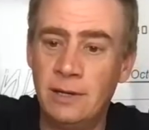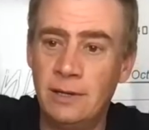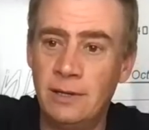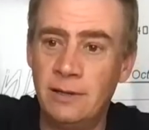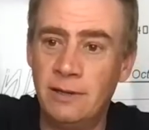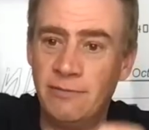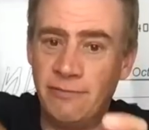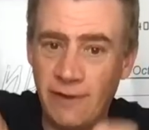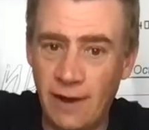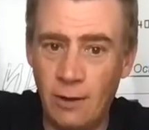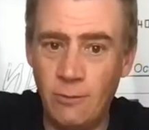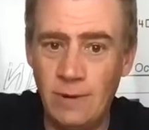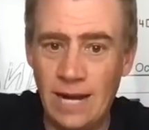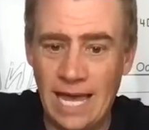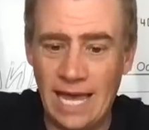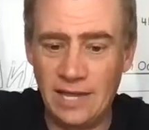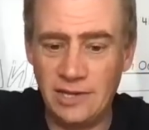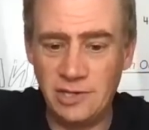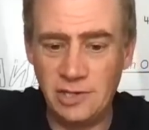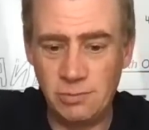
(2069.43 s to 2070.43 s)
the float
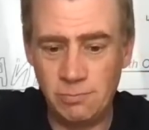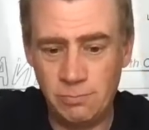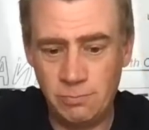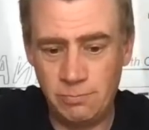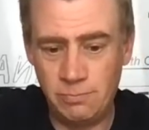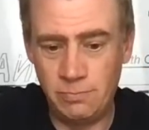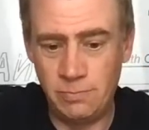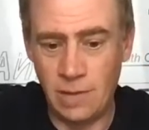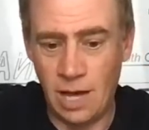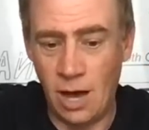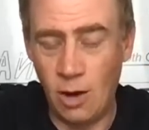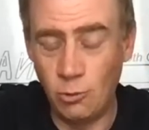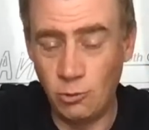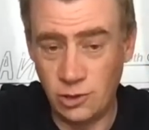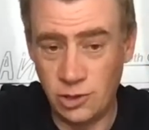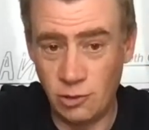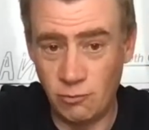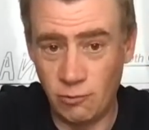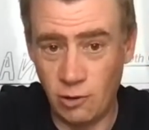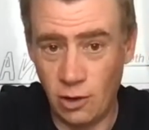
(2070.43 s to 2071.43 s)
lands, hold
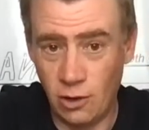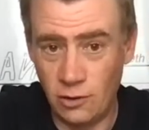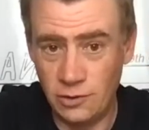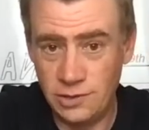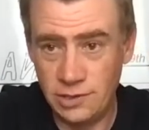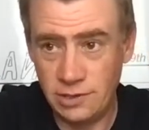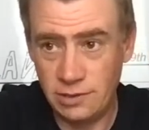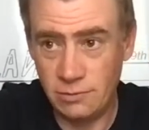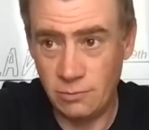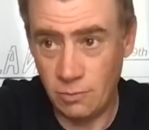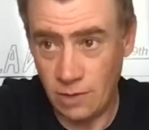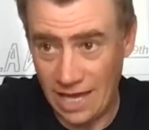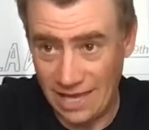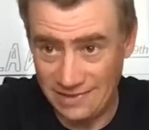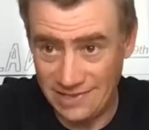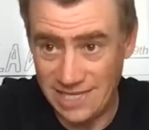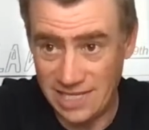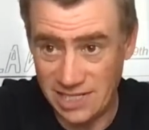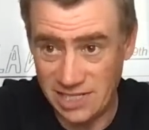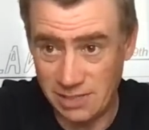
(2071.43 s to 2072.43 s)
the rod,
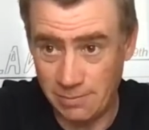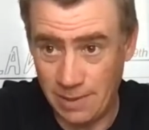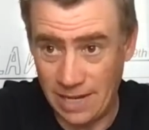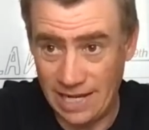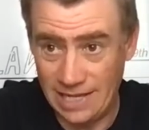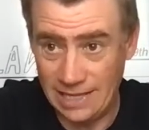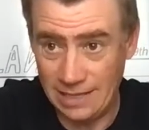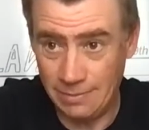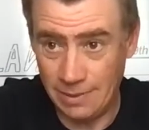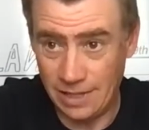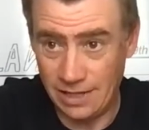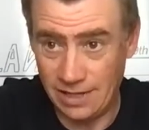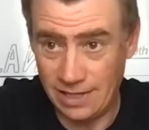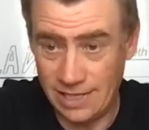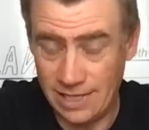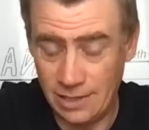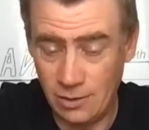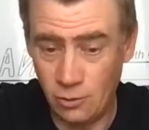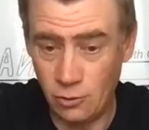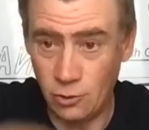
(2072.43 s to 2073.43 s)
anticipate the
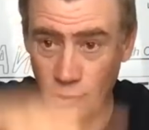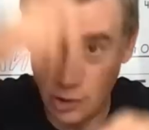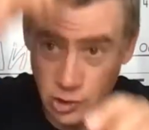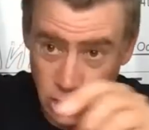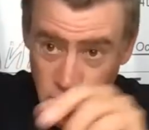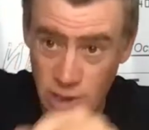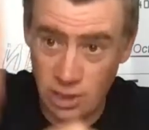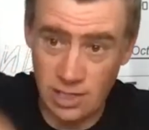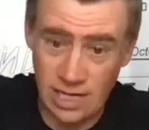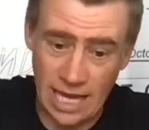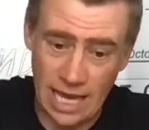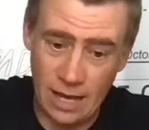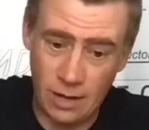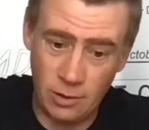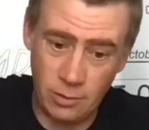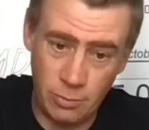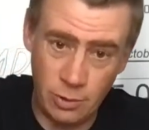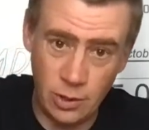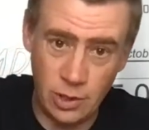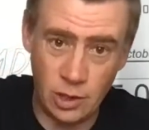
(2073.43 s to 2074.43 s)
bite, or you chuck
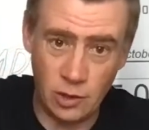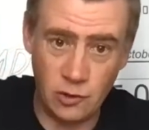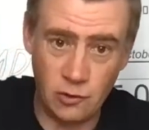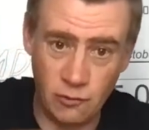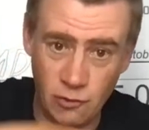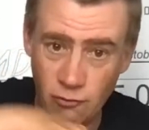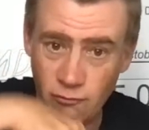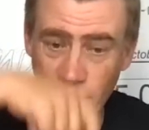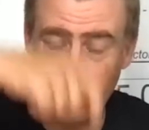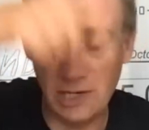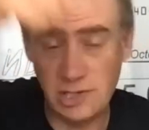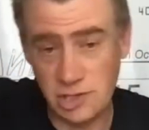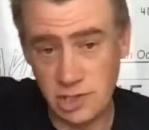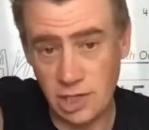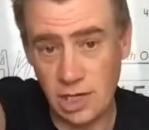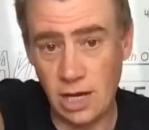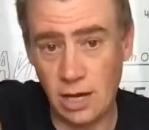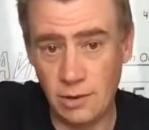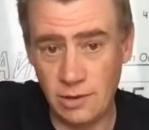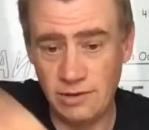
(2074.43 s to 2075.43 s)
out, put it on your rod rest and
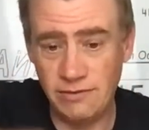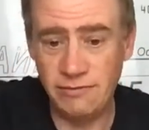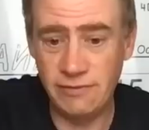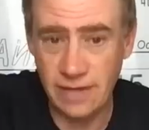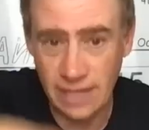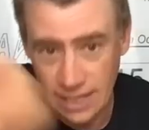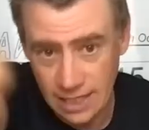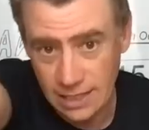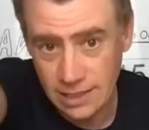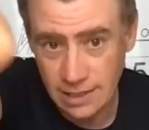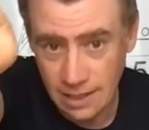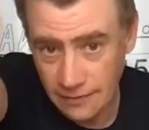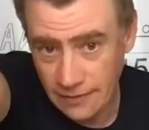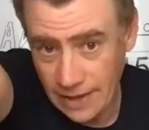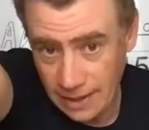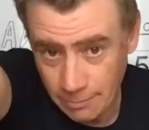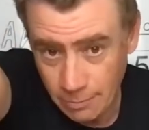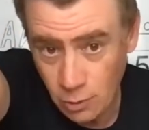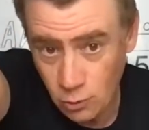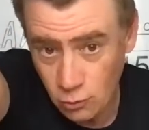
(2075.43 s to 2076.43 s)
go on a feed, and
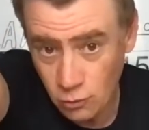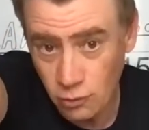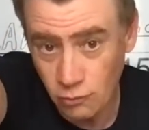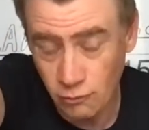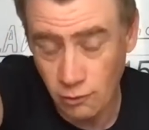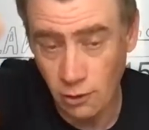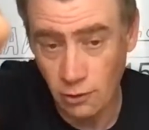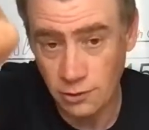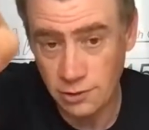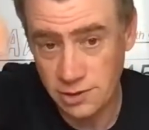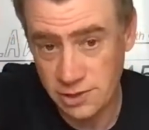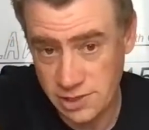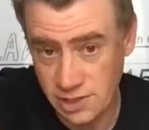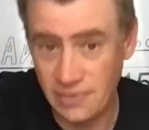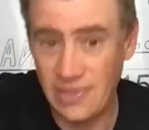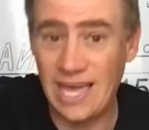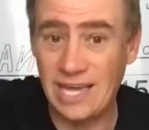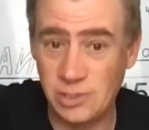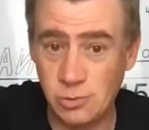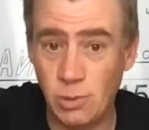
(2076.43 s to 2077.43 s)
they pull the rod. So
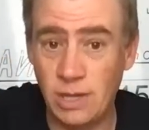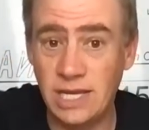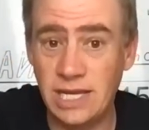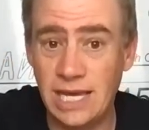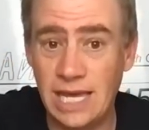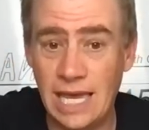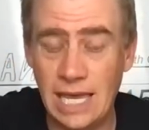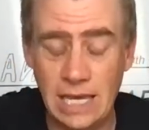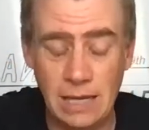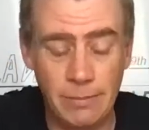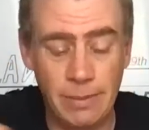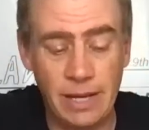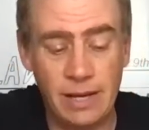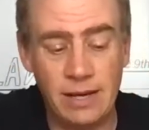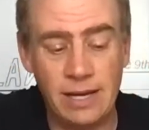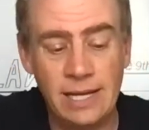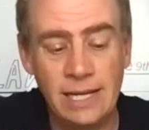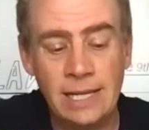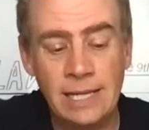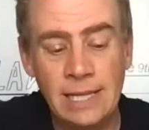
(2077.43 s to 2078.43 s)
that's when you get your bite.